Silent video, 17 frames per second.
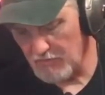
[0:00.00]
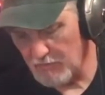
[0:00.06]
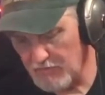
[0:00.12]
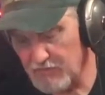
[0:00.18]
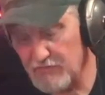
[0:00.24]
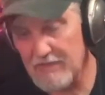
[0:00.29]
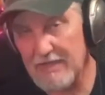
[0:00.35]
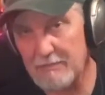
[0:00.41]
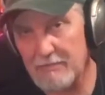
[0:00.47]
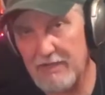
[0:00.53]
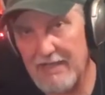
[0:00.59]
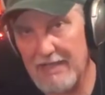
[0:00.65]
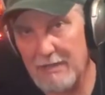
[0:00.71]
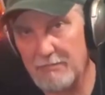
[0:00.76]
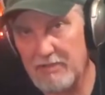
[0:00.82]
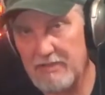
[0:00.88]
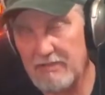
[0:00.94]
orange drop
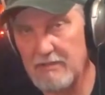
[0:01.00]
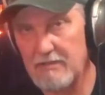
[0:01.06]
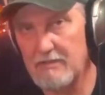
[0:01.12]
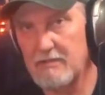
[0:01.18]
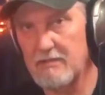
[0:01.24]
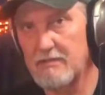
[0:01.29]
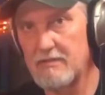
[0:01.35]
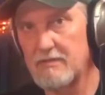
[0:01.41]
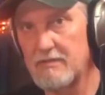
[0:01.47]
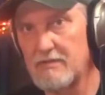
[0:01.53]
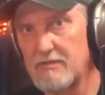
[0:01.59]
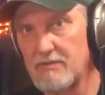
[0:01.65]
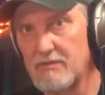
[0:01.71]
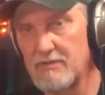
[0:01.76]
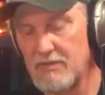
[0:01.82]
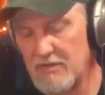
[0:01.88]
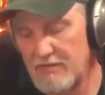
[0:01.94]
cap in here. There's
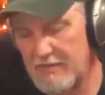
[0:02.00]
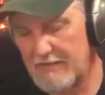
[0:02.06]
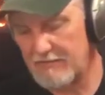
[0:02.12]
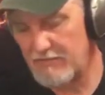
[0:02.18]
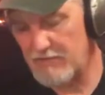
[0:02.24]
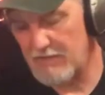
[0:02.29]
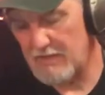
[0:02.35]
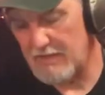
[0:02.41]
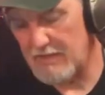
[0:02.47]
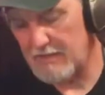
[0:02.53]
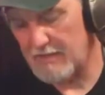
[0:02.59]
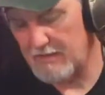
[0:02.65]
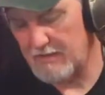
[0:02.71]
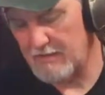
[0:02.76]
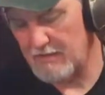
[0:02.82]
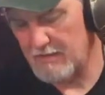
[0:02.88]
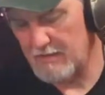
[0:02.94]
a switchcraft jack
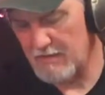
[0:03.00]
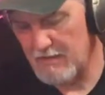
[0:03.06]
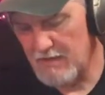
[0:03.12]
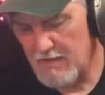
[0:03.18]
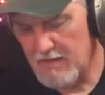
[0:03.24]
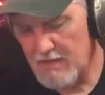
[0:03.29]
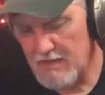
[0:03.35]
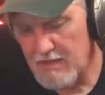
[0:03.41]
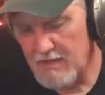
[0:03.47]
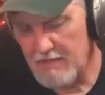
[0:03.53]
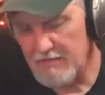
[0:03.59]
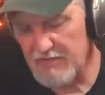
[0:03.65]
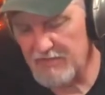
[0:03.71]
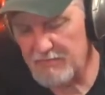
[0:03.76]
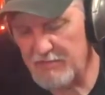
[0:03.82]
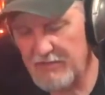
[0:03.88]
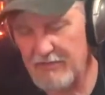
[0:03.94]
in here.
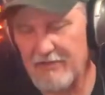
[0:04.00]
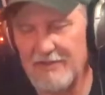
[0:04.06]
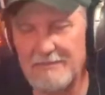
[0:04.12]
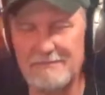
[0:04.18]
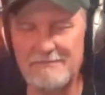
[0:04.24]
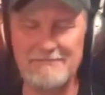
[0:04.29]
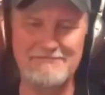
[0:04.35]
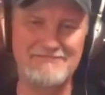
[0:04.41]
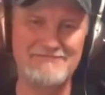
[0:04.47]
This pickup,